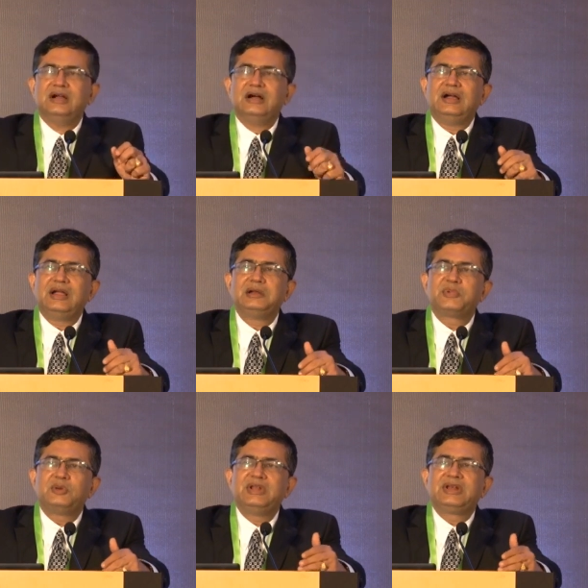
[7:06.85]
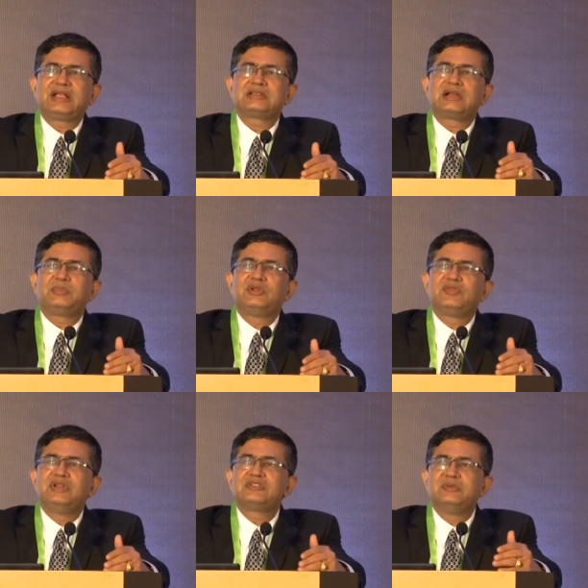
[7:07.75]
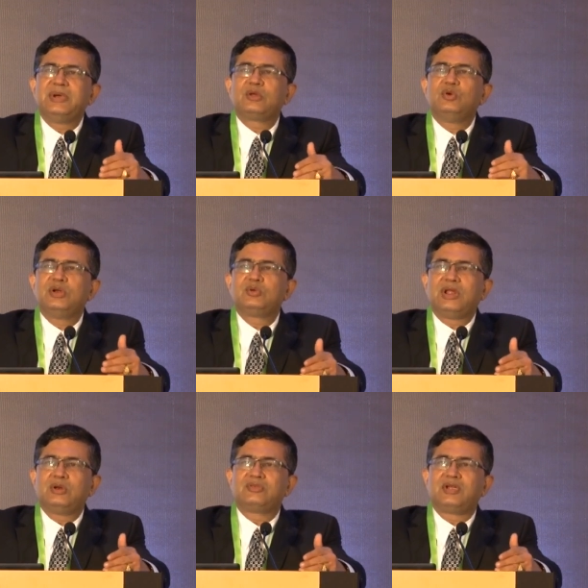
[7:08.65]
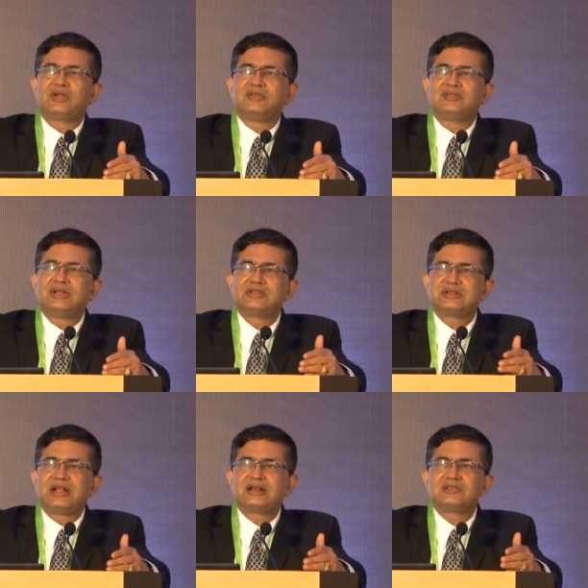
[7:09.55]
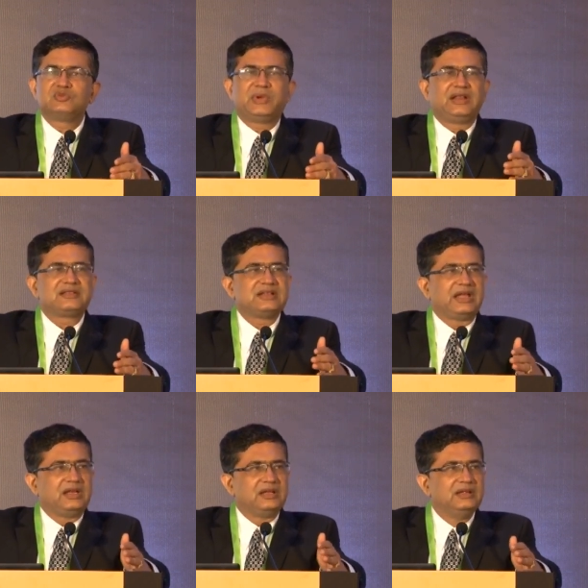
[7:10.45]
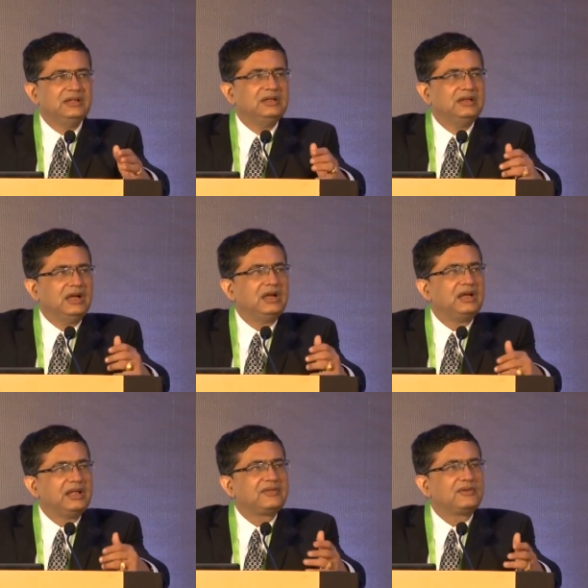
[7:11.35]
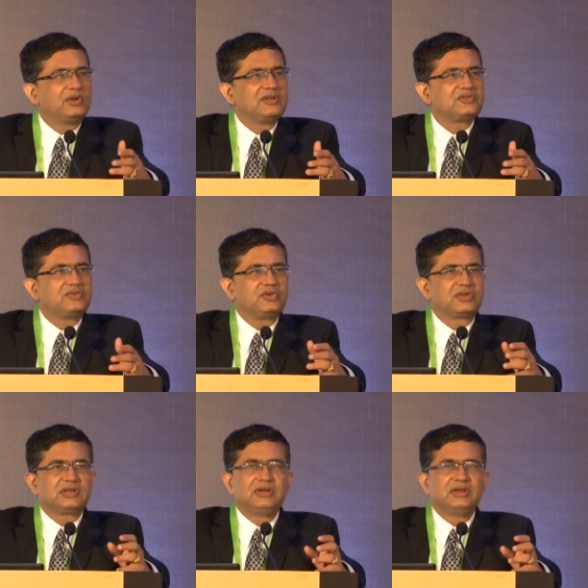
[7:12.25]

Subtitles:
And probably next couple of years, we might go into nanoseconds. That's 10 raised to minus 9, and so on and so forth.